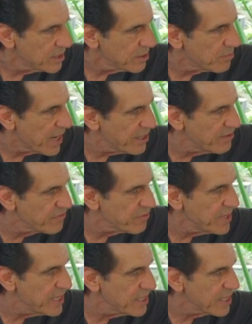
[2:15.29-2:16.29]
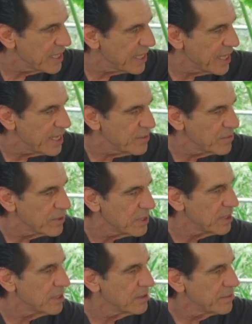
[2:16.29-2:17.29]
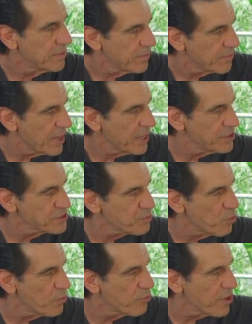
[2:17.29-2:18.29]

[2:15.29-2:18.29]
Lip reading: The Bayou Vermilion clay right here is more